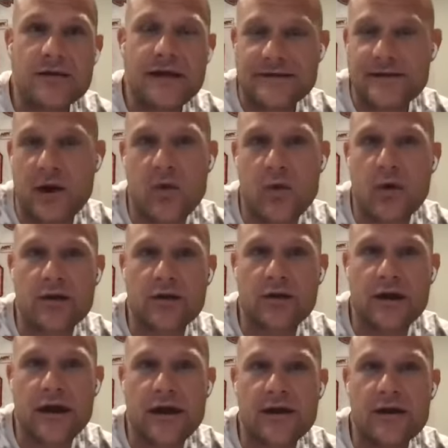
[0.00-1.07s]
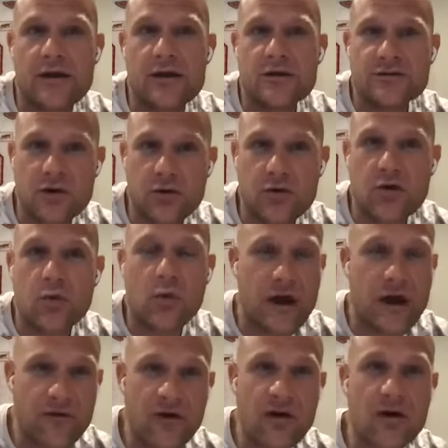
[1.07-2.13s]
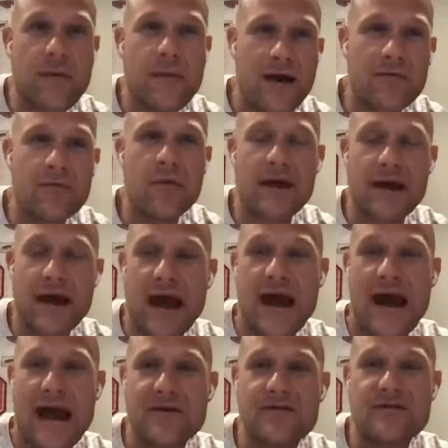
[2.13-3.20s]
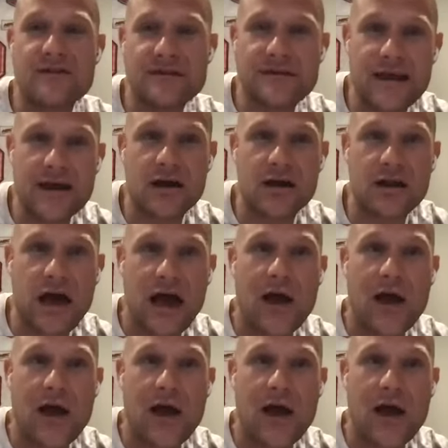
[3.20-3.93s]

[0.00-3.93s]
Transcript: That's how I want to look at it. So whatever amount of money I have in the deal,